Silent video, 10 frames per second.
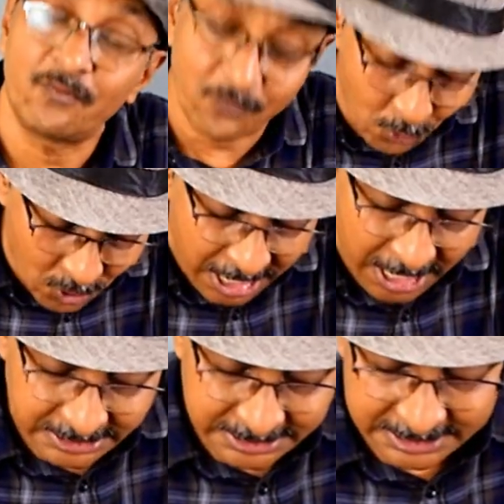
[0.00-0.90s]
4
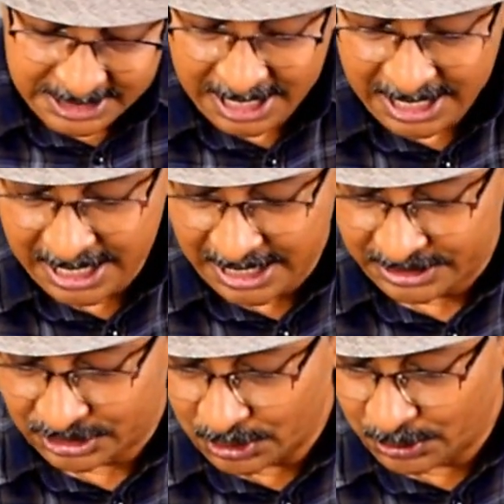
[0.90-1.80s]
cards.
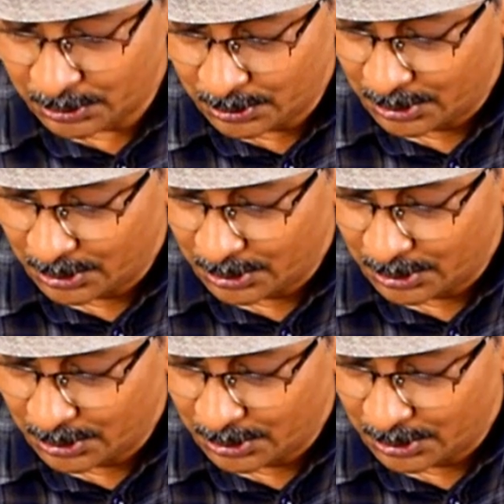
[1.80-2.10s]
So